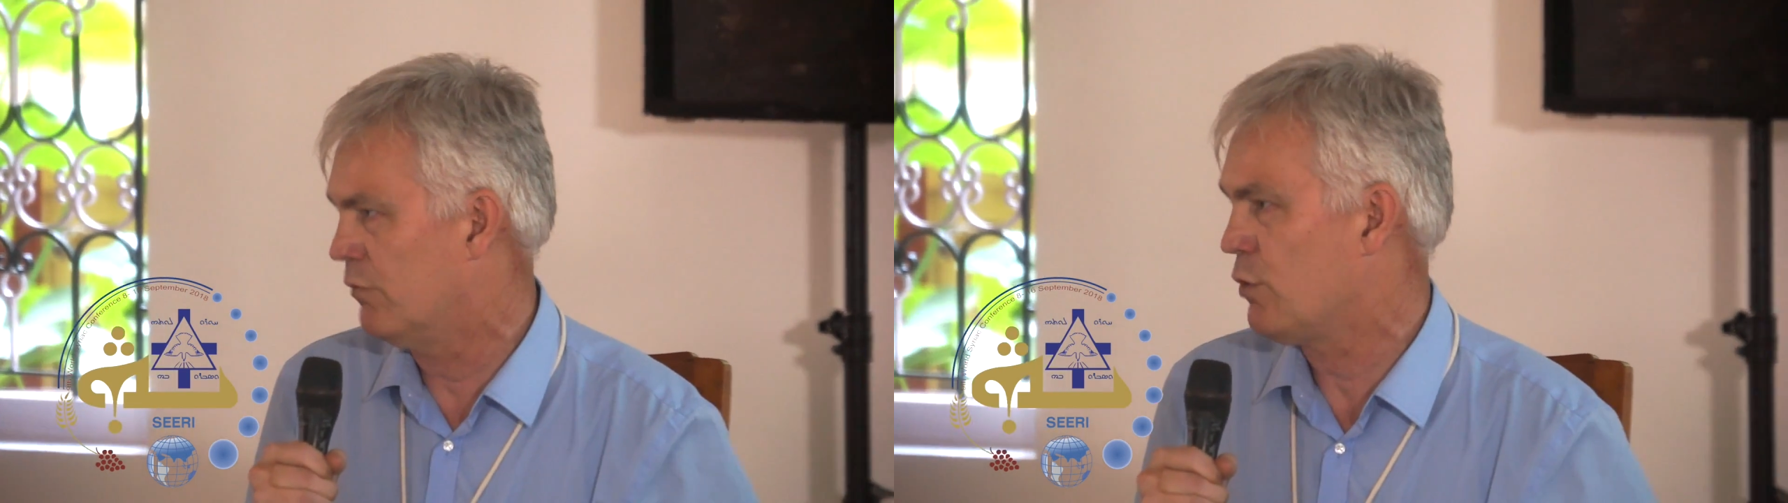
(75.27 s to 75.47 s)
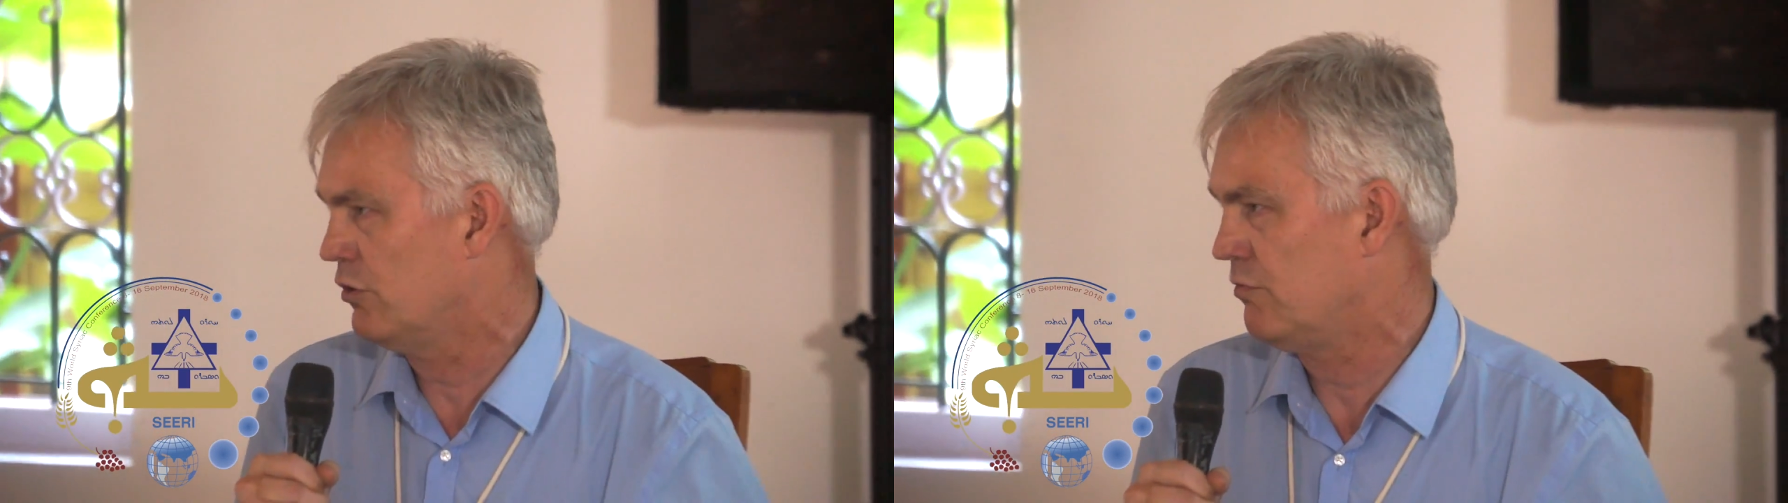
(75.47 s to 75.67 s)

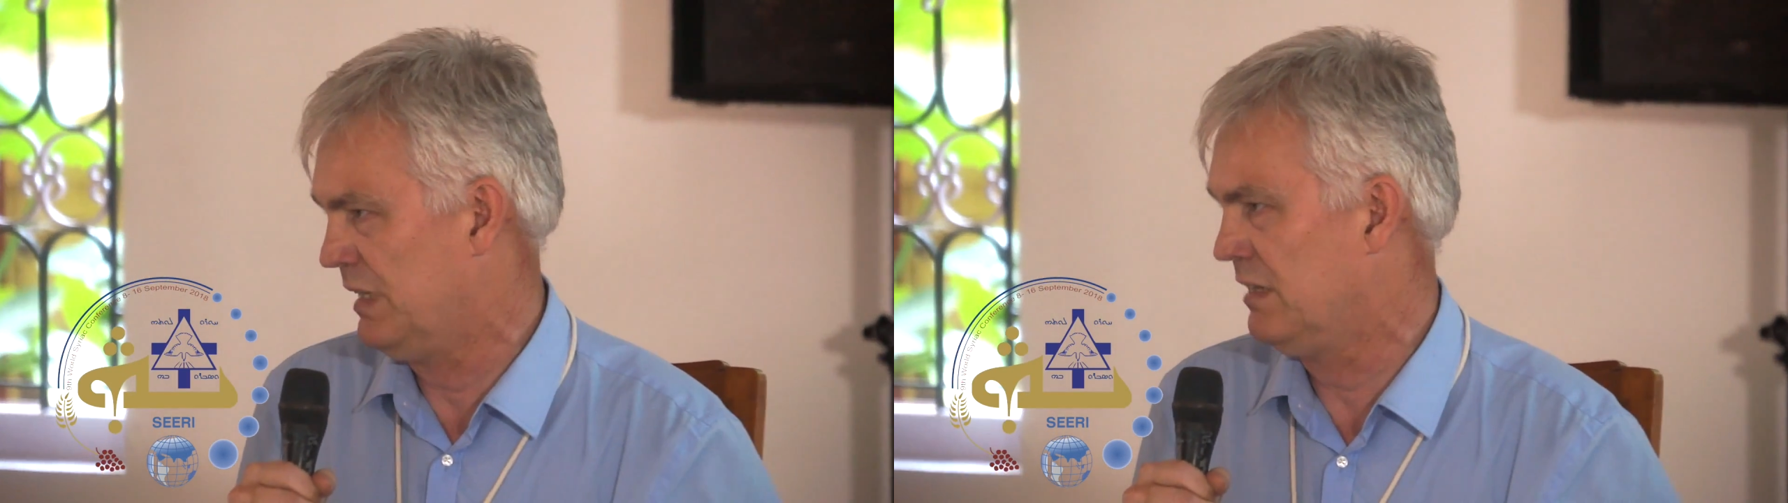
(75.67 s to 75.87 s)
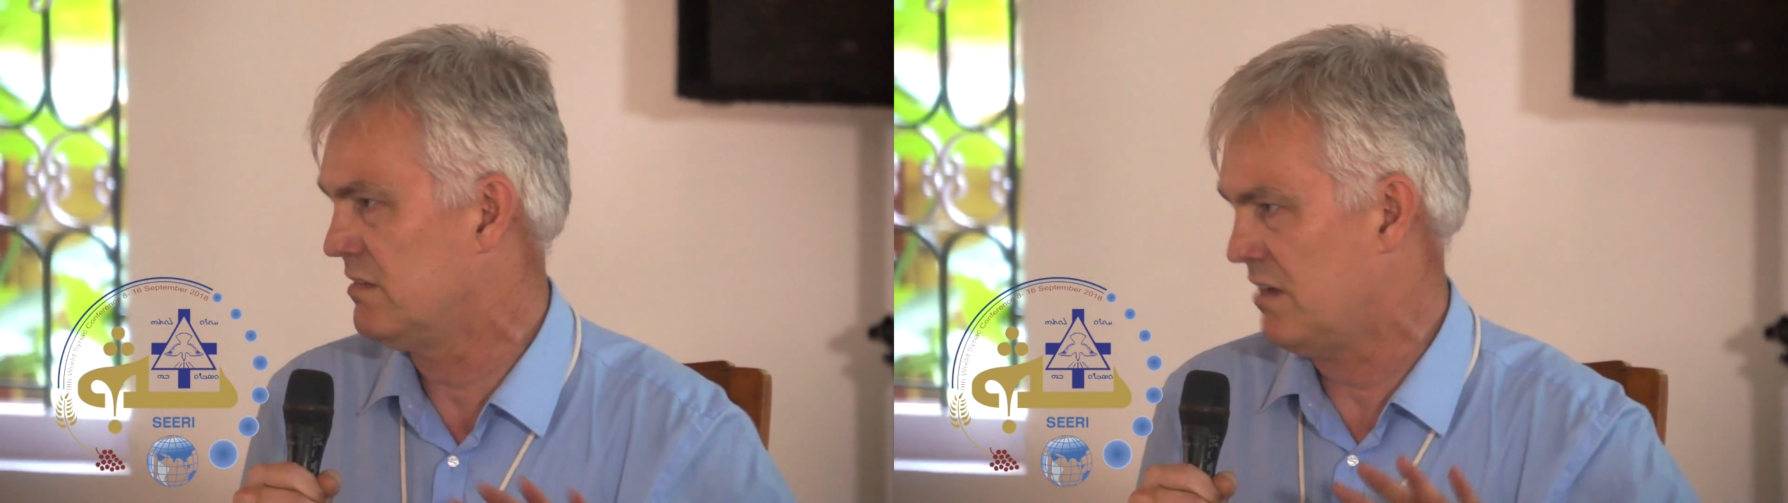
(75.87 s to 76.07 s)
of course,
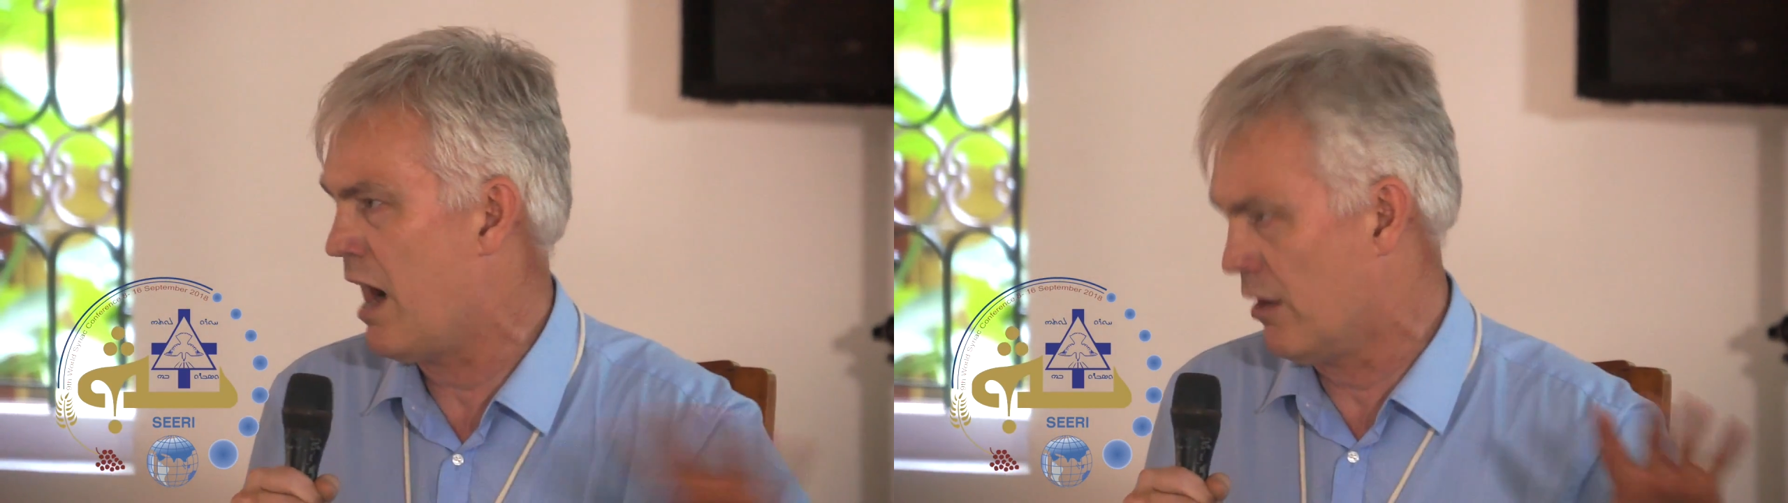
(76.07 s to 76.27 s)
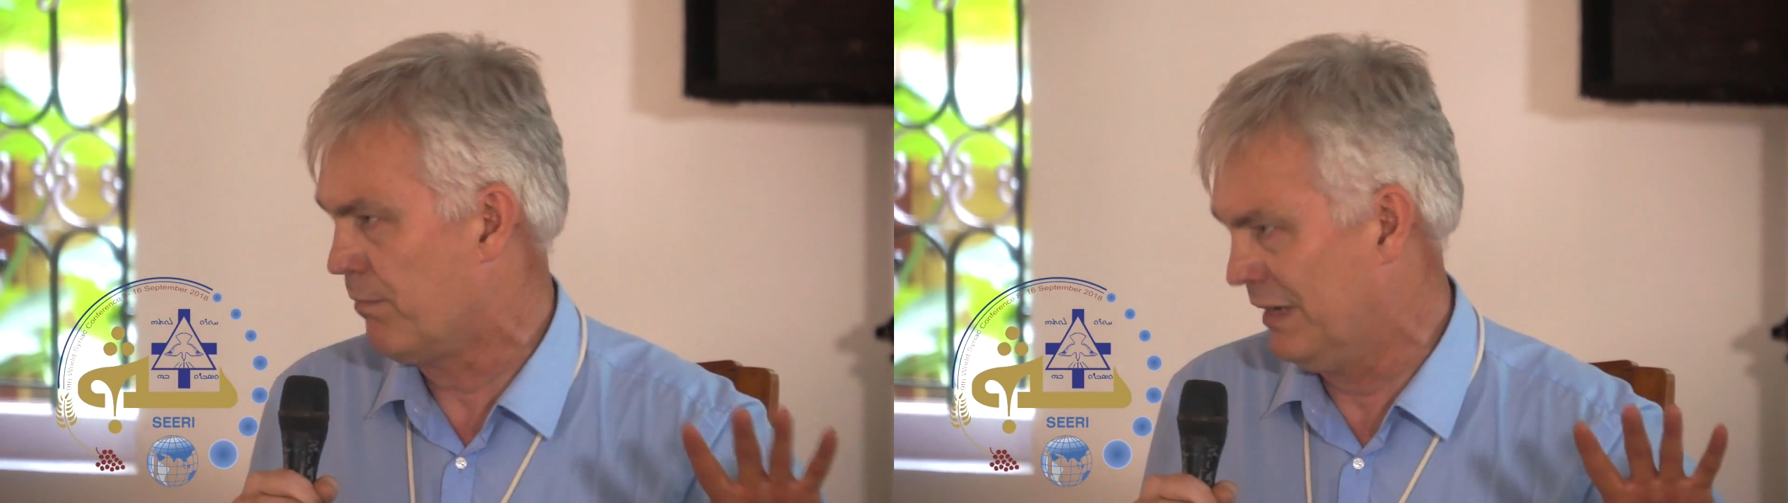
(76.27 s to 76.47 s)
means
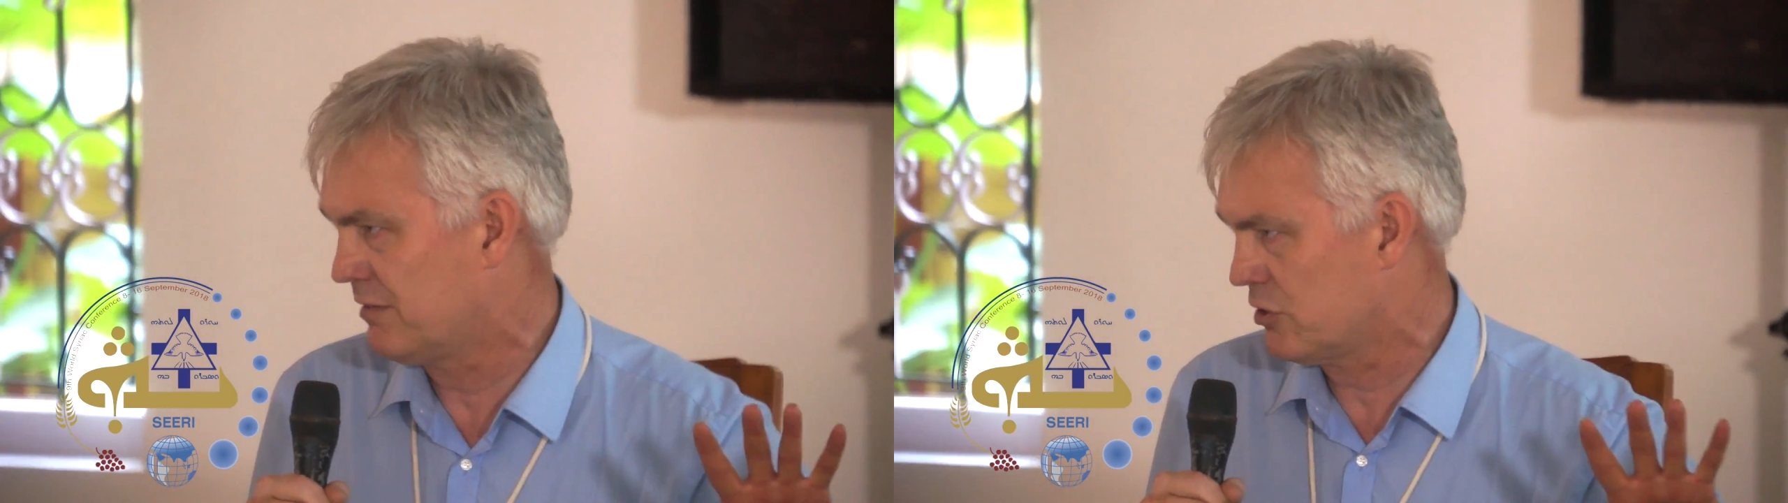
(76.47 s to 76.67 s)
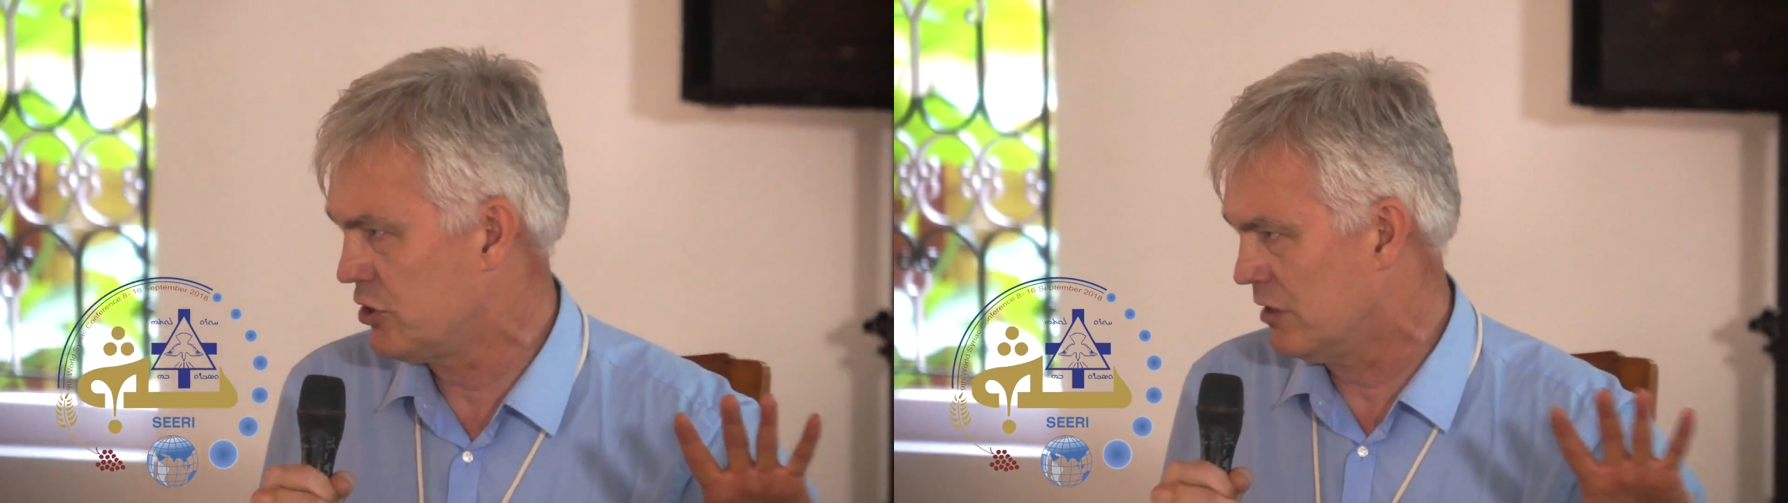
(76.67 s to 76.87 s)
Arab
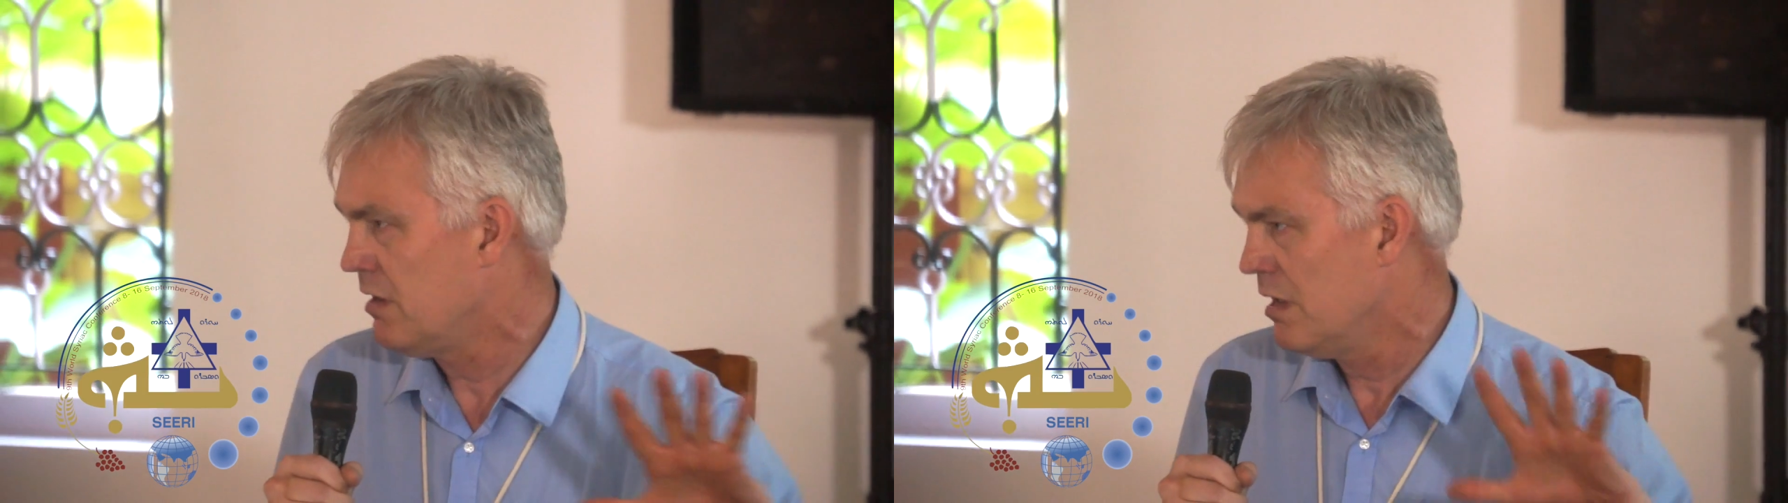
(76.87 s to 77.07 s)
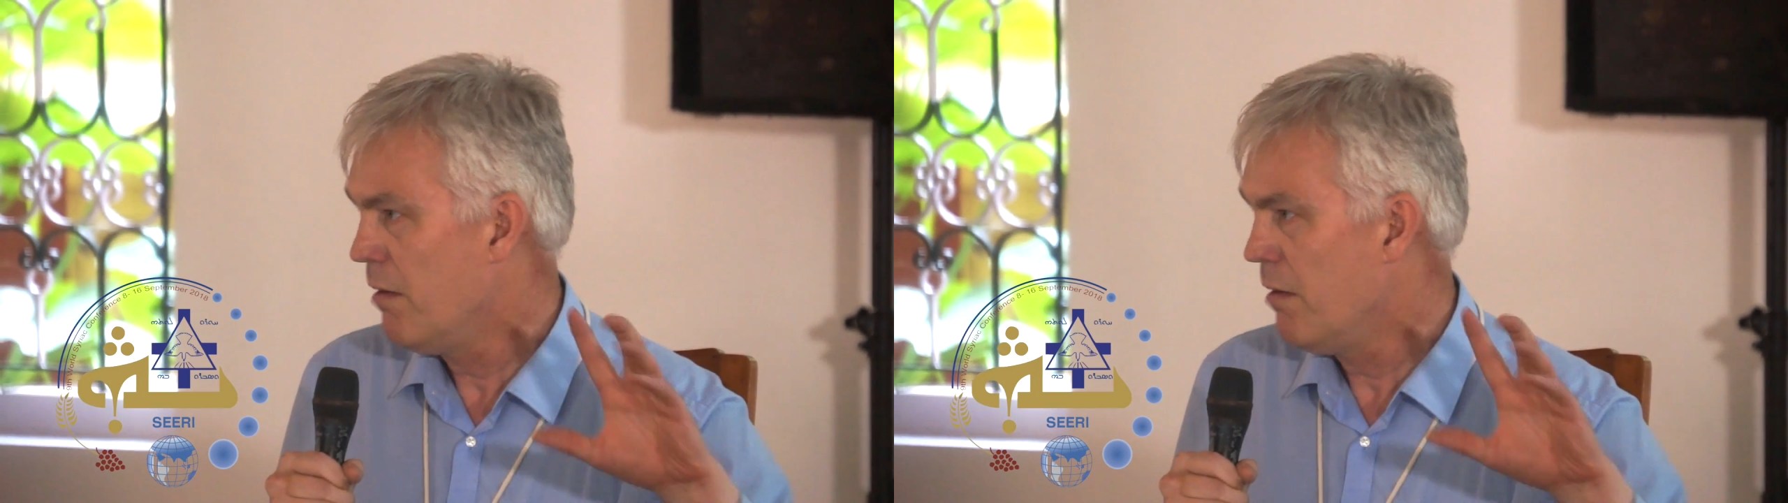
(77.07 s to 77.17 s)
literature,